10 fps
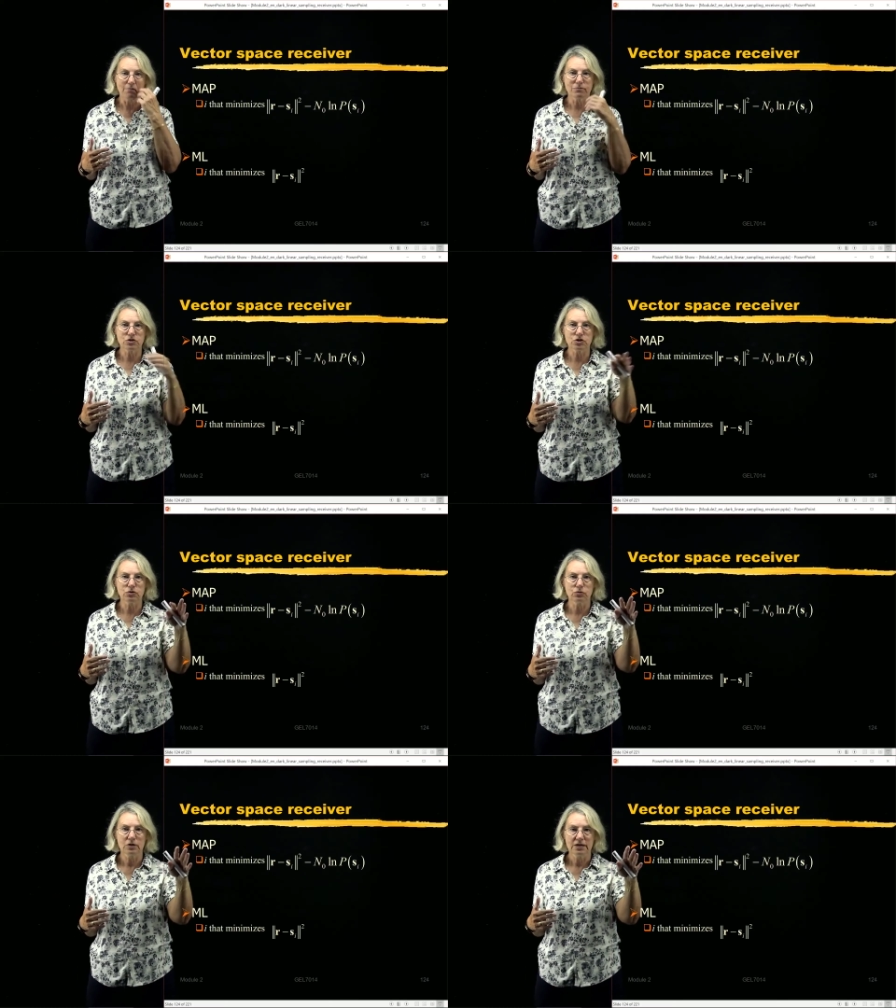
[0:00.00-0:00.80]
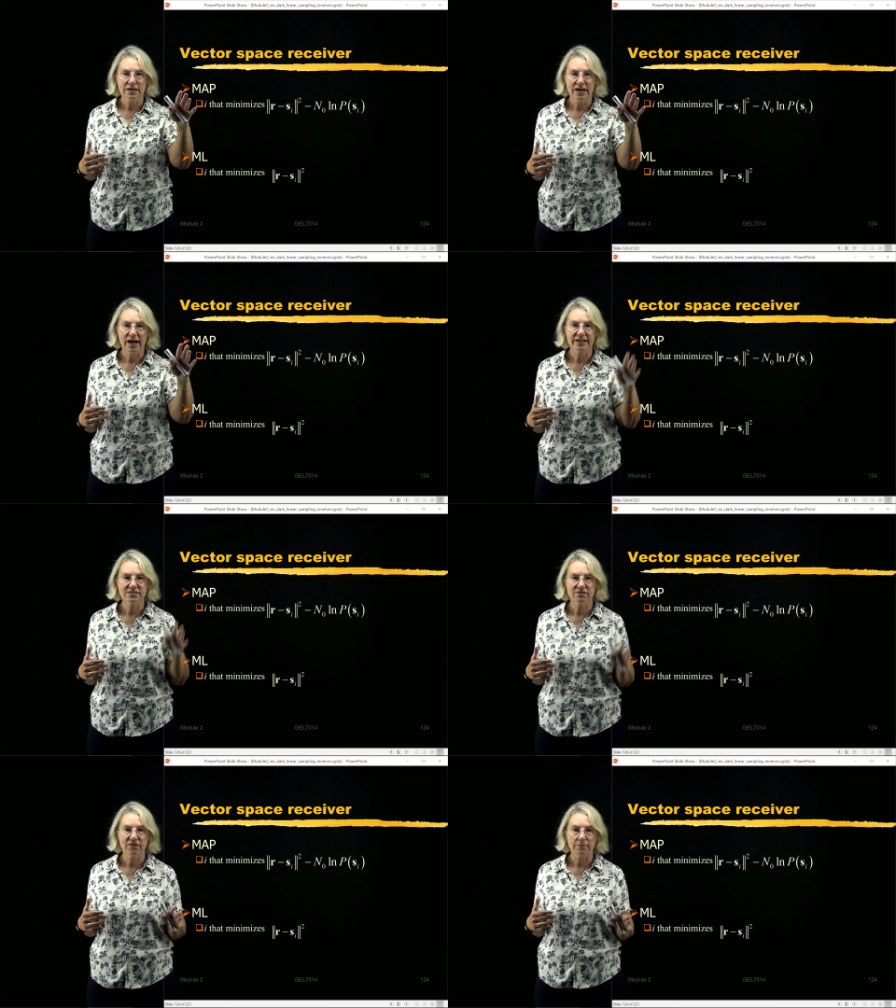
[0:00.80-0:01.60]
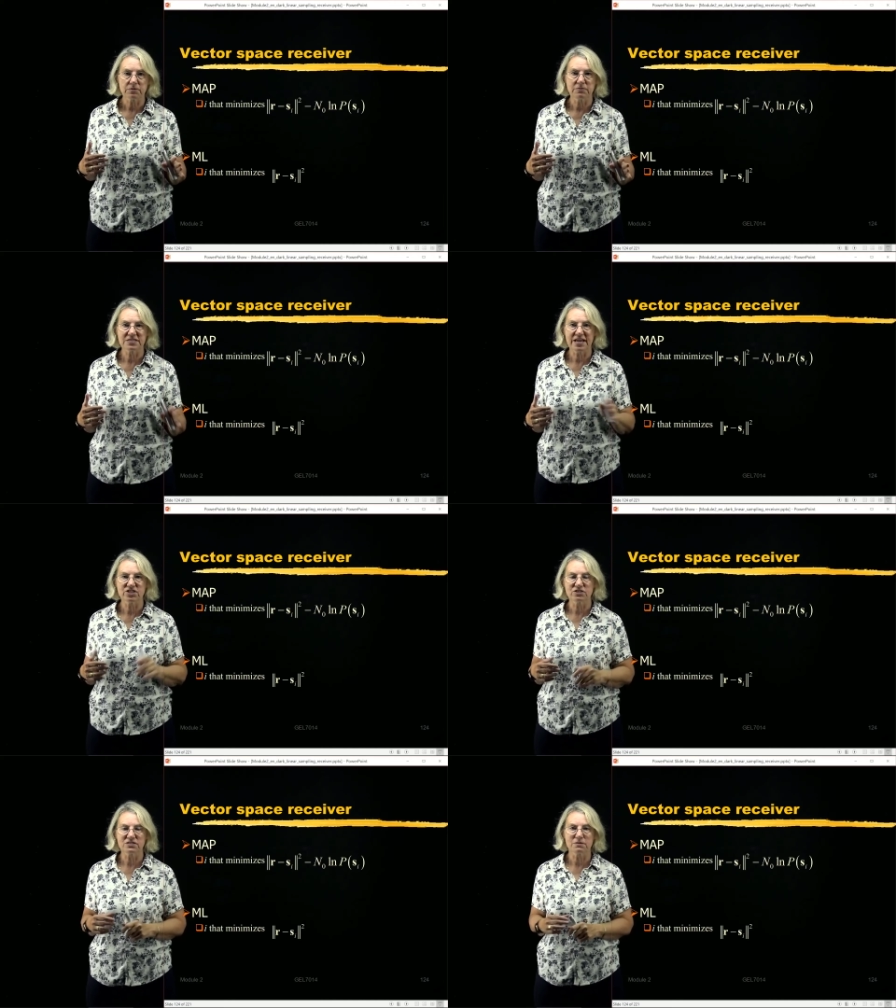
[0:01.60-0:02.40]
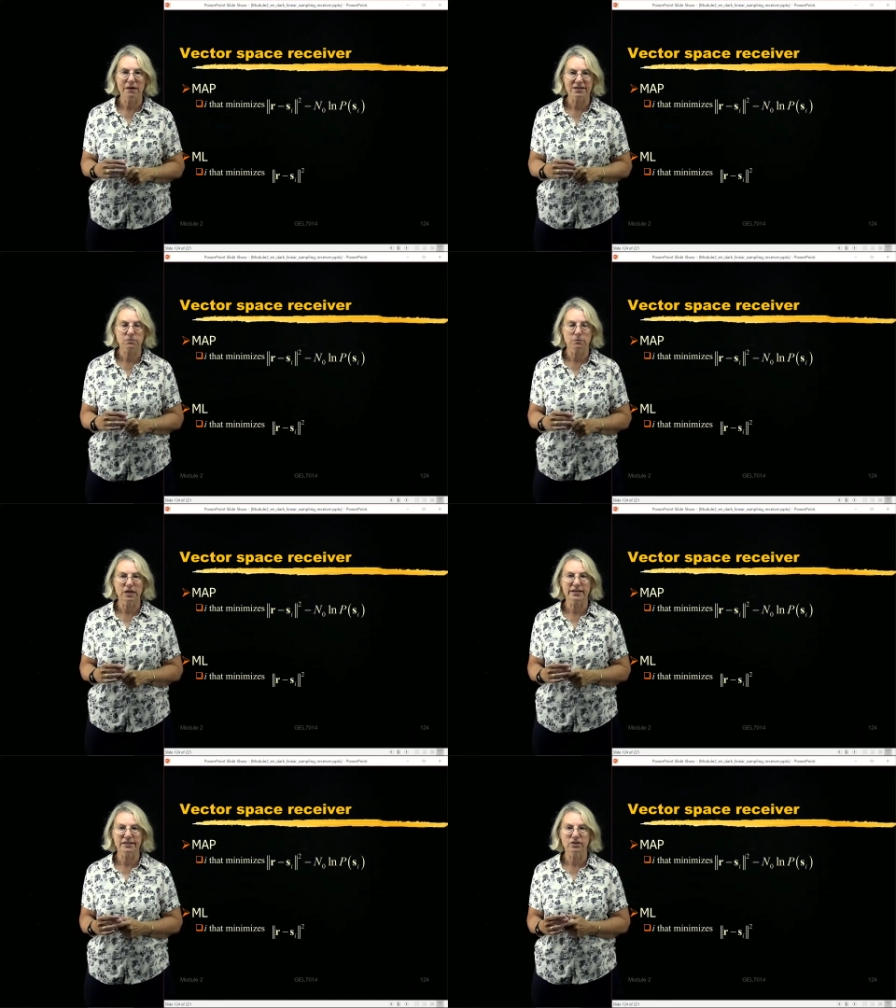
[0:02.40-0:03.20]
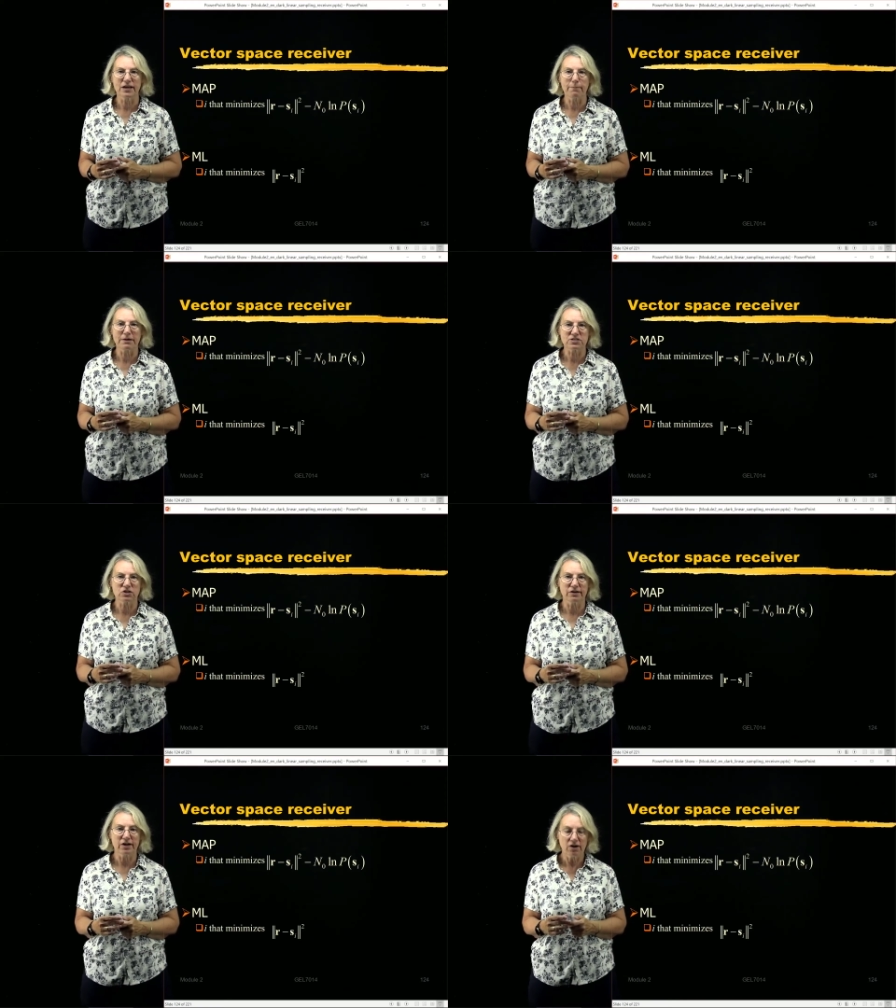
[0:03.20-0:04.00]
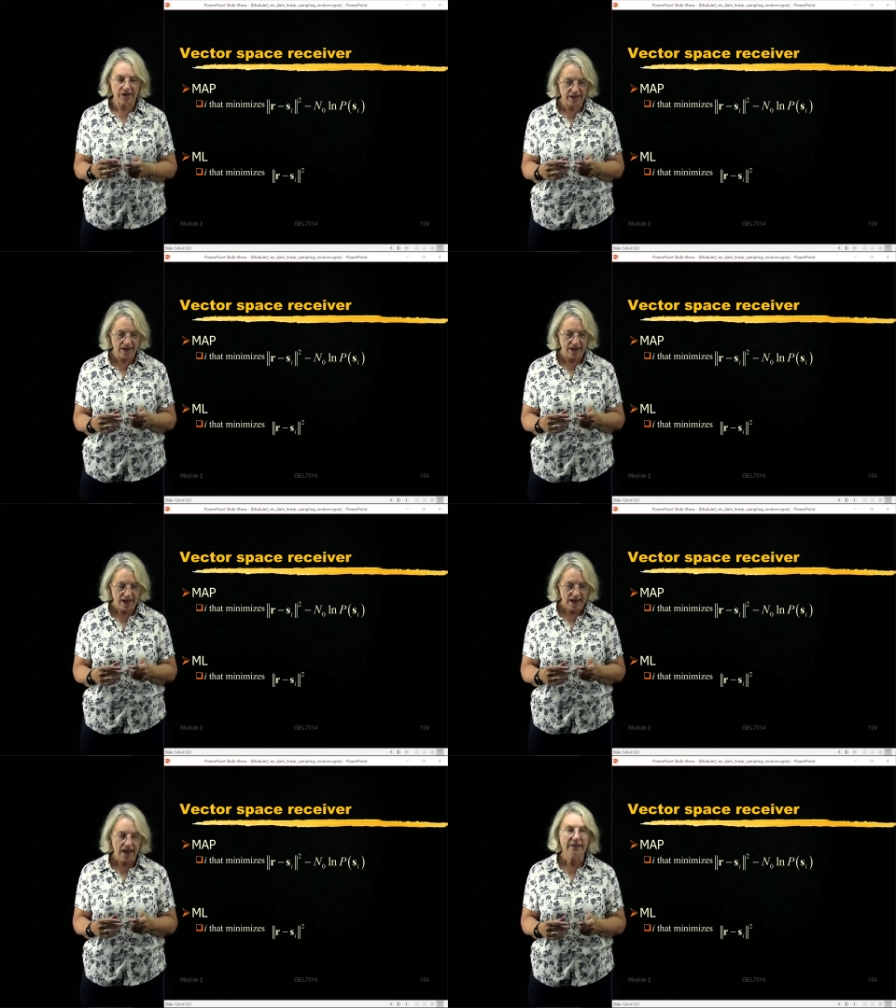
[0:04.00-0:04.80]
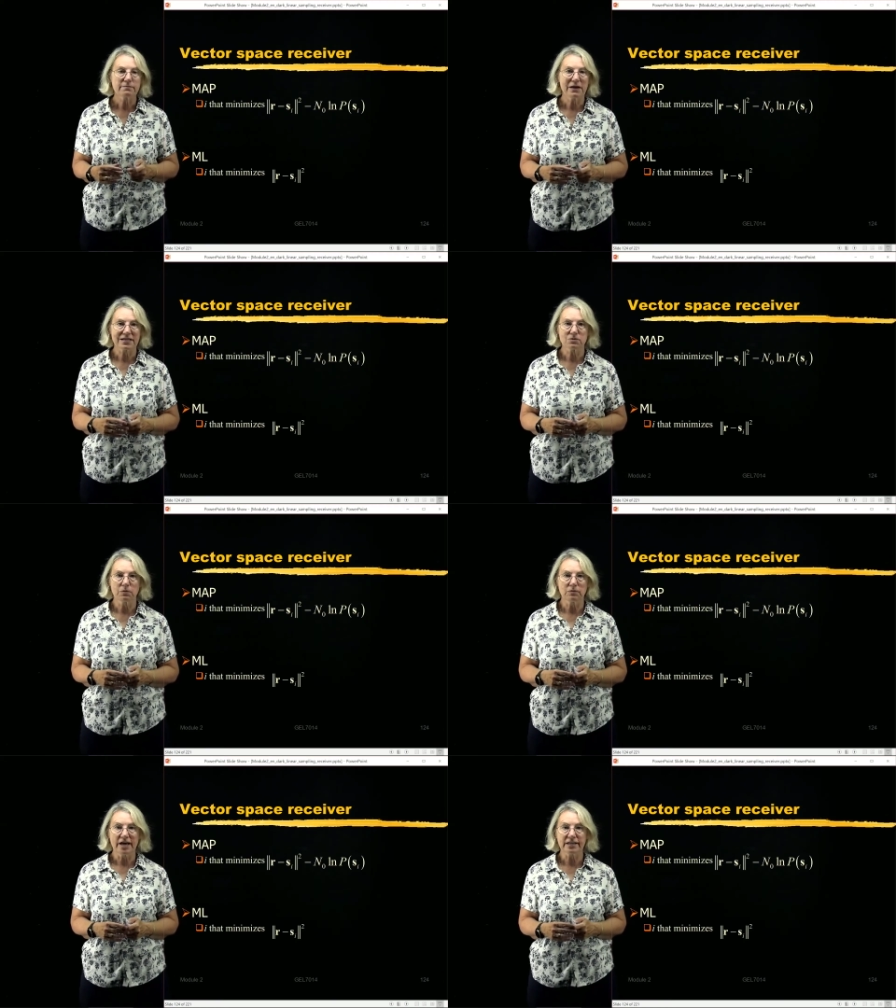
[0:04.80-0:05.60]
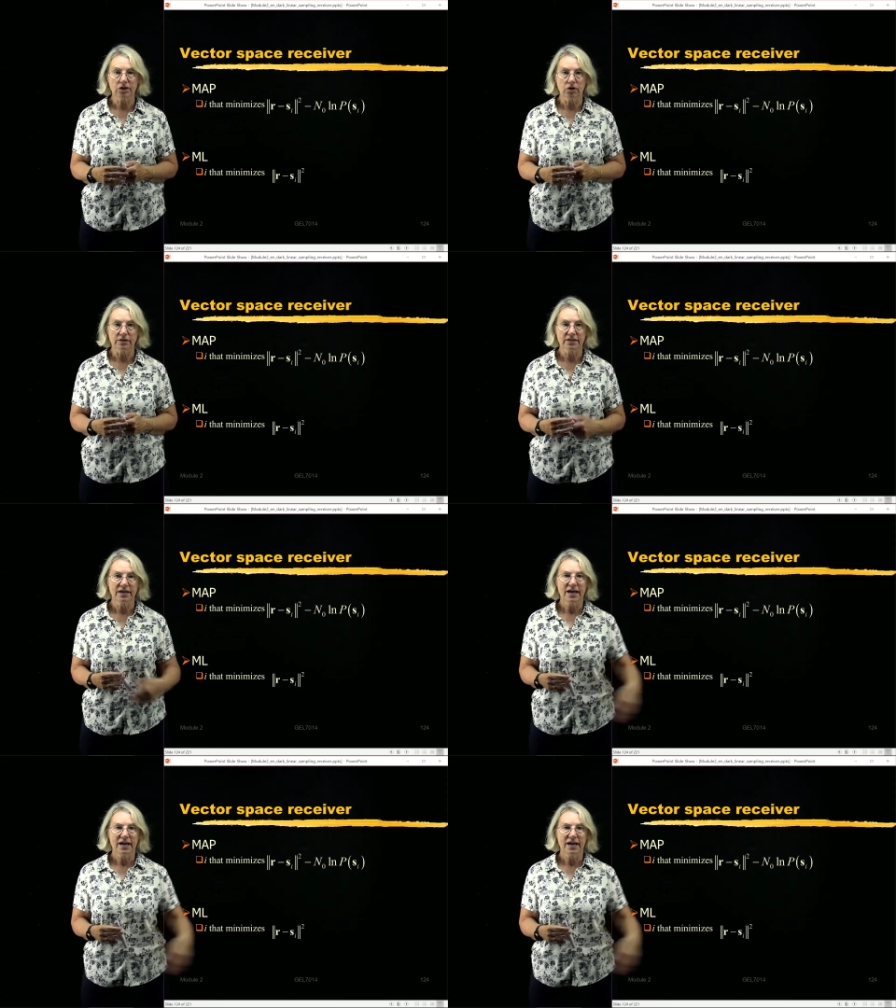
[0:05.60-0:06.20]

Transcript: two kinds of optimizations, the maximum likelihood a posteriori and the maximum likelihood.